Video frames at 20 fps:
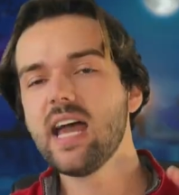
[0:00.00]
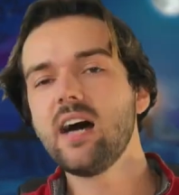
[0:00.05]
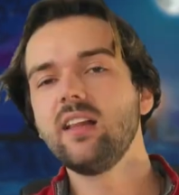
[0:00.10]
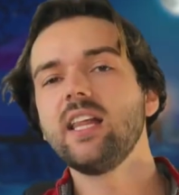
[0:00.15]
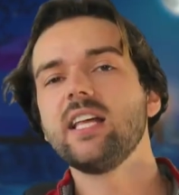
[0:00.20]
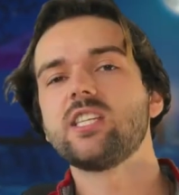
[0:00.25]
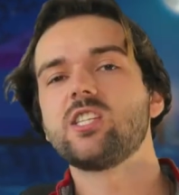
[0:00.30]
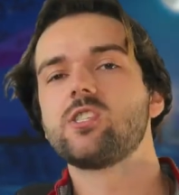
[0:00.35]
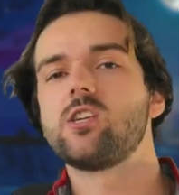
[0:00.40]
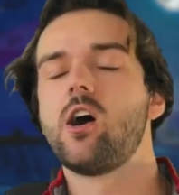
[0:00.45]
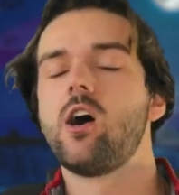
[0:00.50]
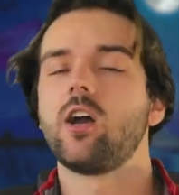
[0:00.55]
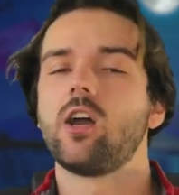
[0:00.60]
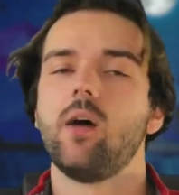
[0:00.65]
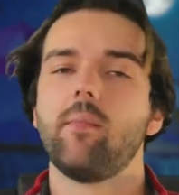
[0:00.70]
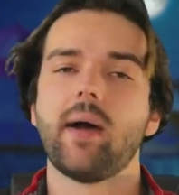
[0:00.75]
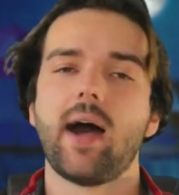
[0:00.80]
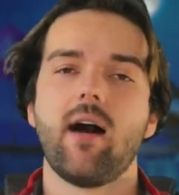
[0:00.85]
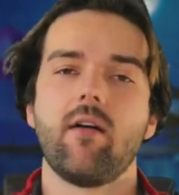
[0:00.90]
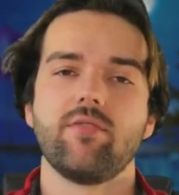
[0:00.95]
Now let's talk
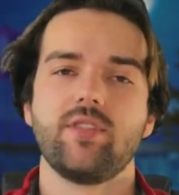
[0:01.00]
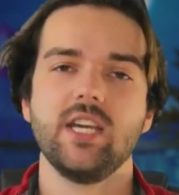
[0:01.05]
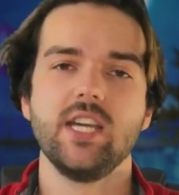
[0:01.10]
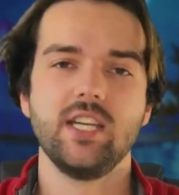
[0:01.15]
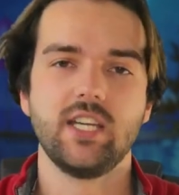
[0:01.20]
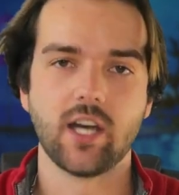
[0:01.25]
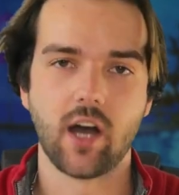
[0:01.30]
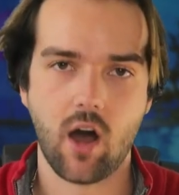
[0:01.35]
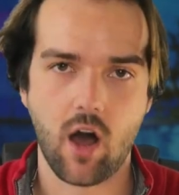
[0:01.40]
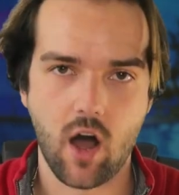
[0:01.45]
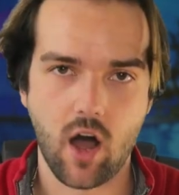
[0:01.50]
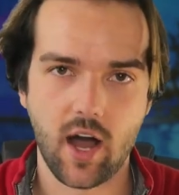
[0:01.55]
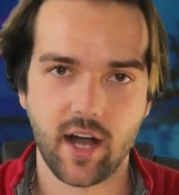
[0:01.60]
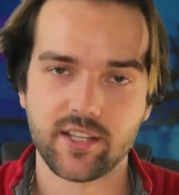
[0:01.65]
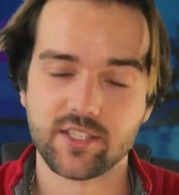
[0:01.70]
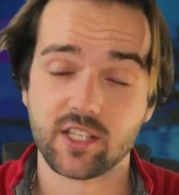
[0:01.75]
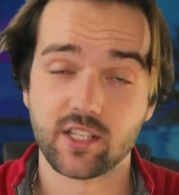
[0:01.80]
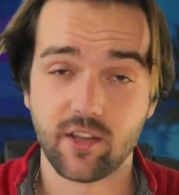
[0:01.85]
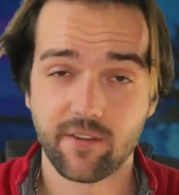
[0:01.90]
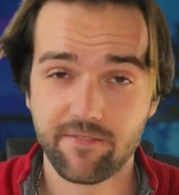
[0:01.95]
about the
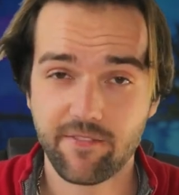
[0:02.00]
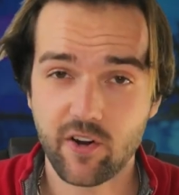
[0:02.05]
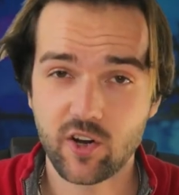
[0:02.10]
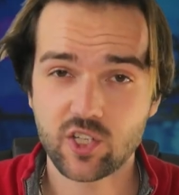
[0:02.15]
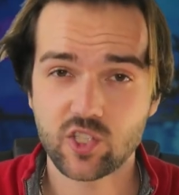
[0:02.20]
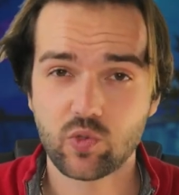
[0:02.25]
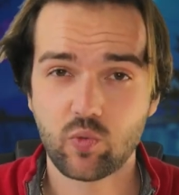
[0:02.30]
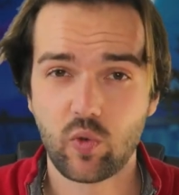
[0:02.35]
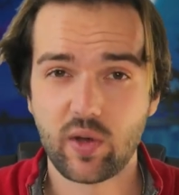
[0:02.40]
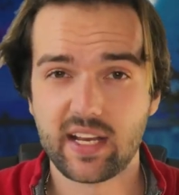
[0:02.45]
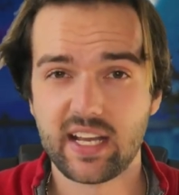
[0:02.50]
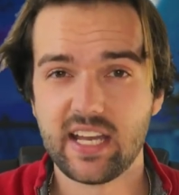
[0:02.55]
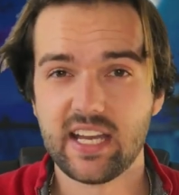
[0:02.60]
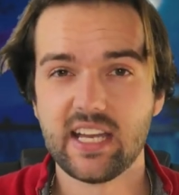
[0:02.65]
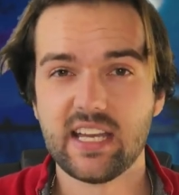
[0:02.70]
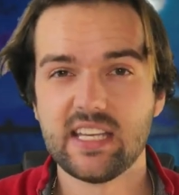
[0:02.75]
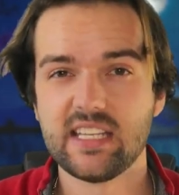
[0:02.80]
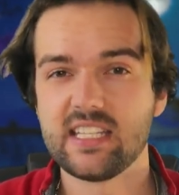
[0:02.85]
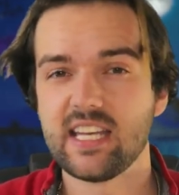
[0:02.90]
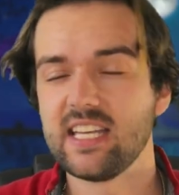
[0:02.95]
cons. And the first one
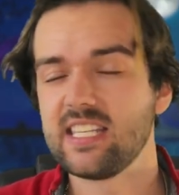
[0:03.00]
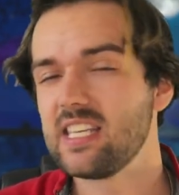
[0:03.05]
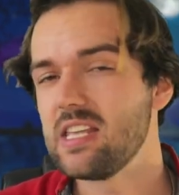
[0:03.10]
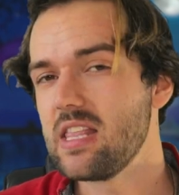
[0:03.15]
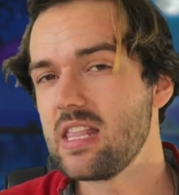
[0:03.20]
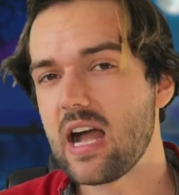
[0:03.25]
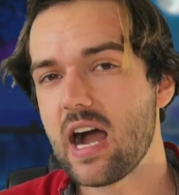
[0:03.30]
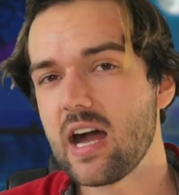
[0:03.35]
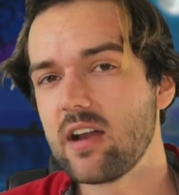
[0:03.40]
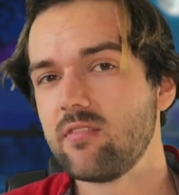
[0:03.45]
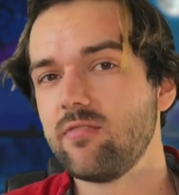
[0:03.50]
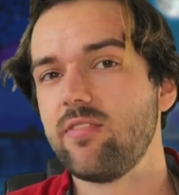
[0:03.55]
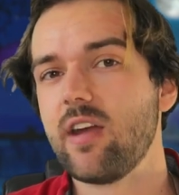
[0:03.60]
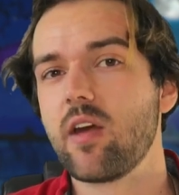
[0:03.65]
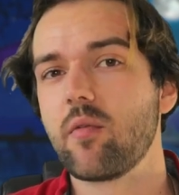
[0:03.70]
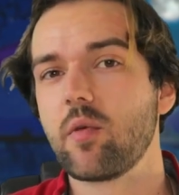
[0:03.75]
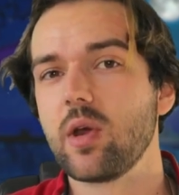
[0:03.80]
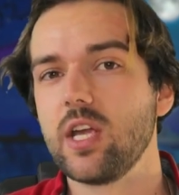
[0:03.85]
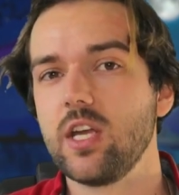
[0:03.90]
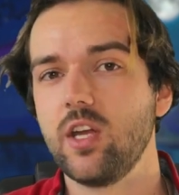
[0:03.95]
is it's not
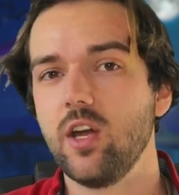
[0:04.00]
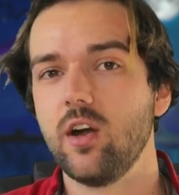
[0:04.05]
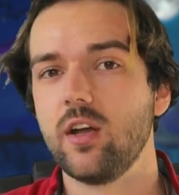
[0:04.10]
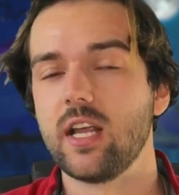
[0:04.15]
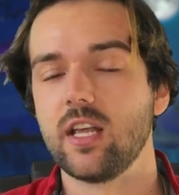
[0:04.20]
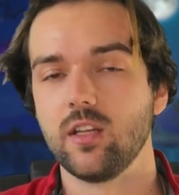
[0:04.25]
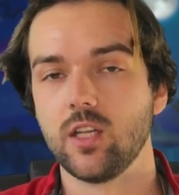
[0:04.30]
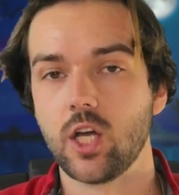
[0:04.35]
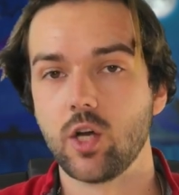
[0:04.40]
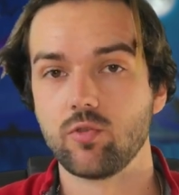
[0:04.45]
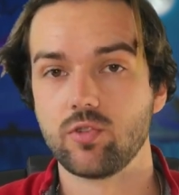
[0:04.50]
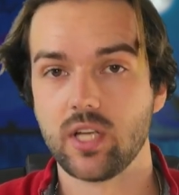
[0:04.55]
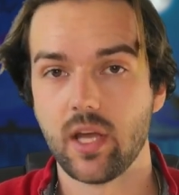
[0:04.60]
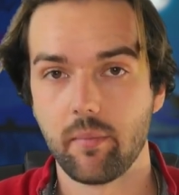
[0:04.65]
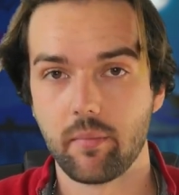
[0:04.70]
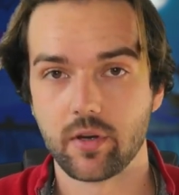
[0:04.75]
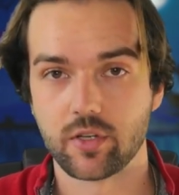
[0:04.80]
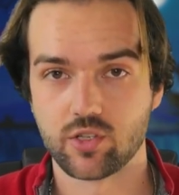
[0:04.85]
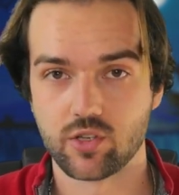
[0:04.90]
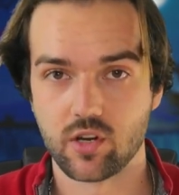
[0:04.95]
very good at low
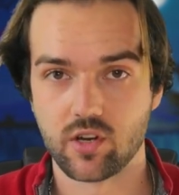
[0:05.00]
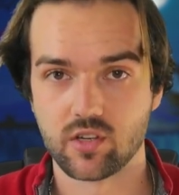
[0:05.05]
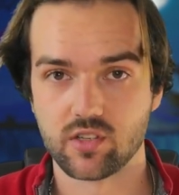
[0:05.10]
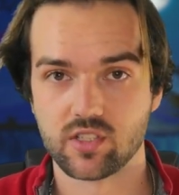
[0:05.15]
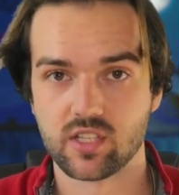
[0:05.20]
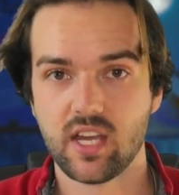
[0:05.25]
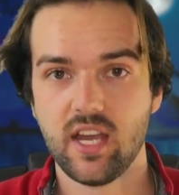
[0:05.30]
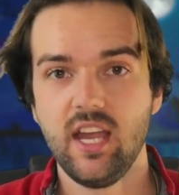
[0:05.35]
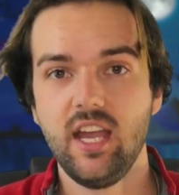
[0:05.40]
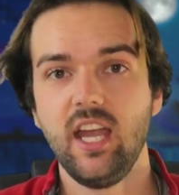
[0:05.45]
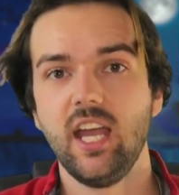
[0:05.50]
temperatures.